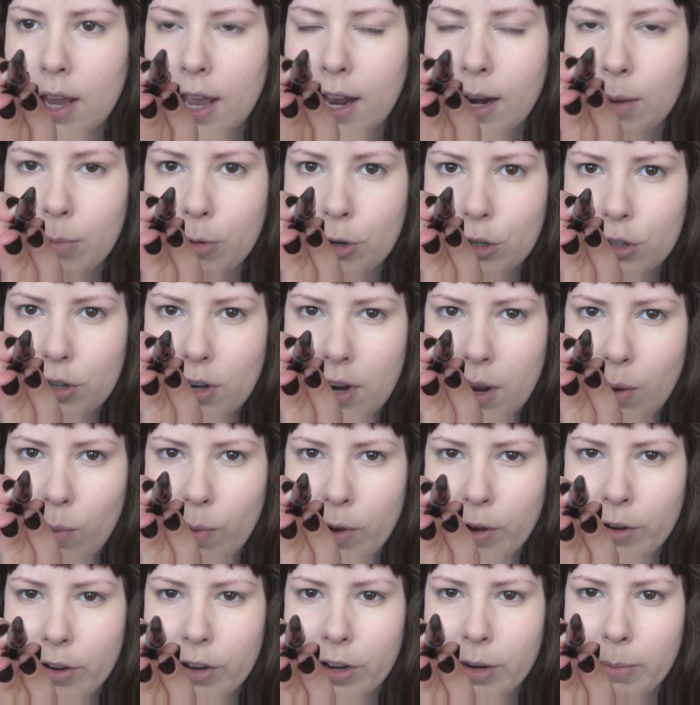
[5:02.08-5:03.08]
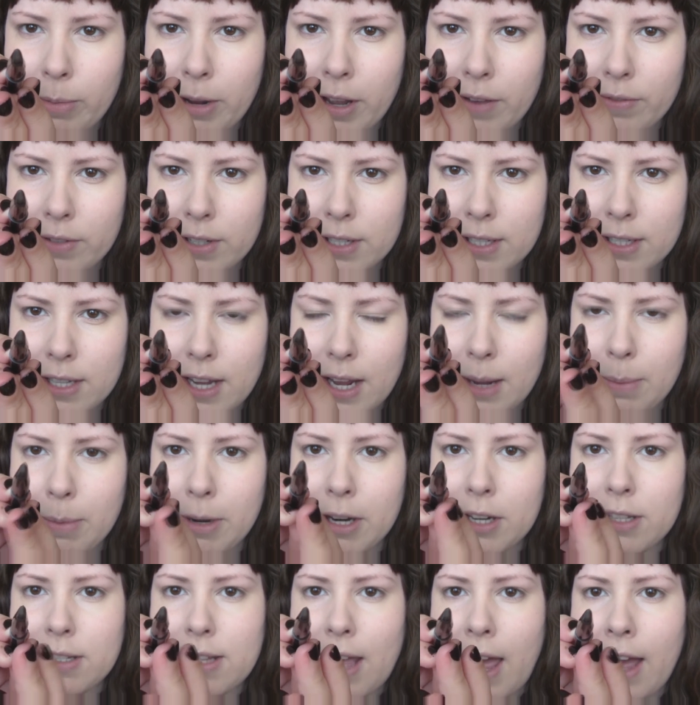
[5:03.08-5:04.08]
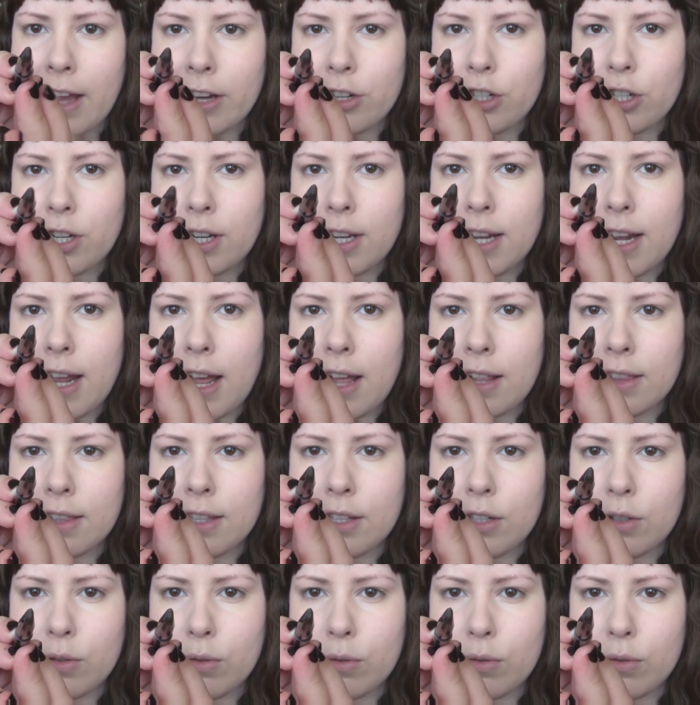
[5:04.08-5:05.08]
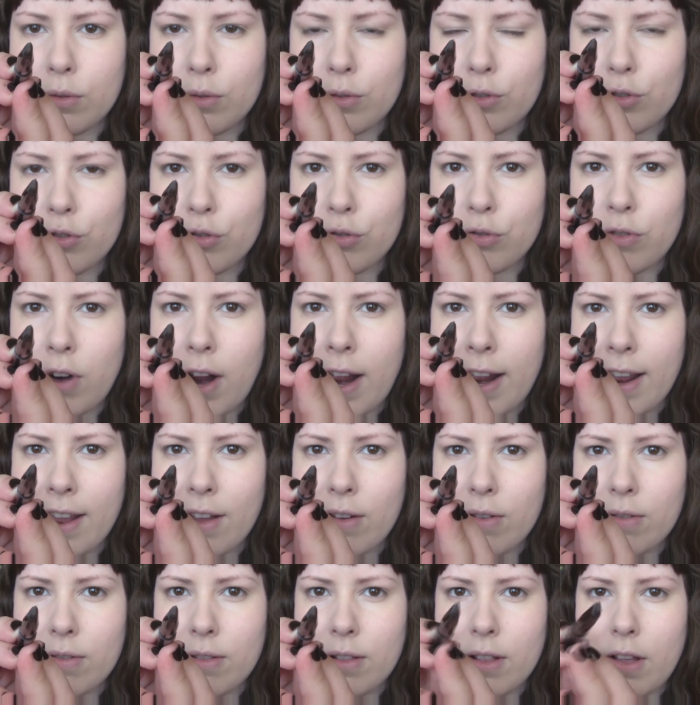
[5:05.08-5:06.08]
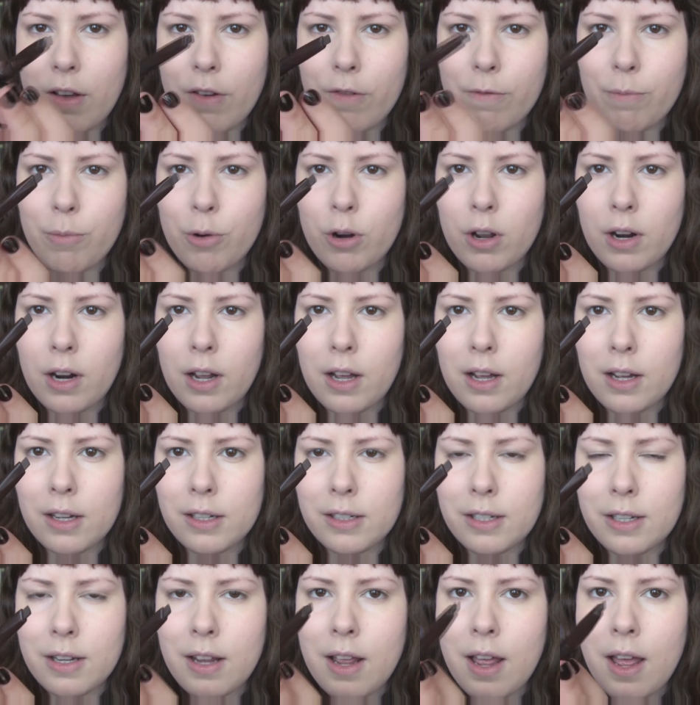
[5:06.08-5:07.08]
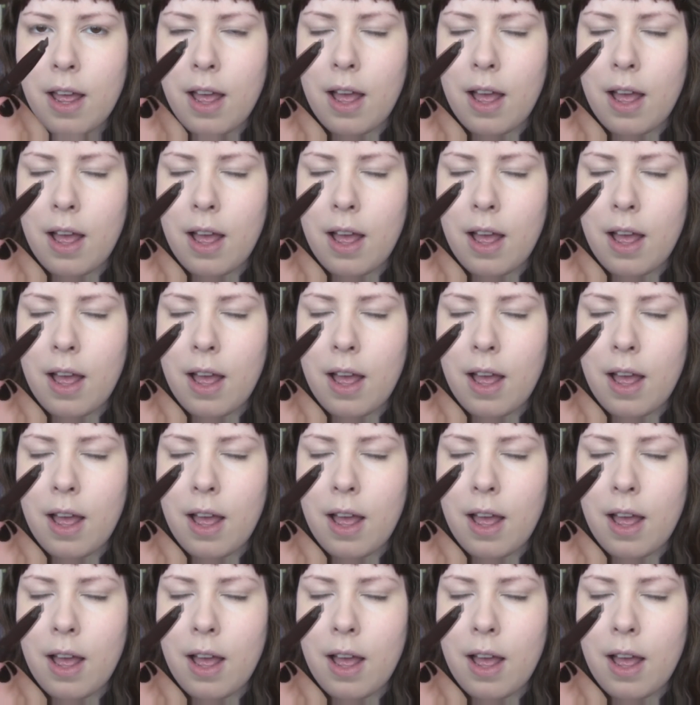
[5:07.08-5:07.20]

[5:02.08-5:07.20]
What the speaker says: And I'm not sure how well you're going to be able to see, but it's actually a little triangle of product.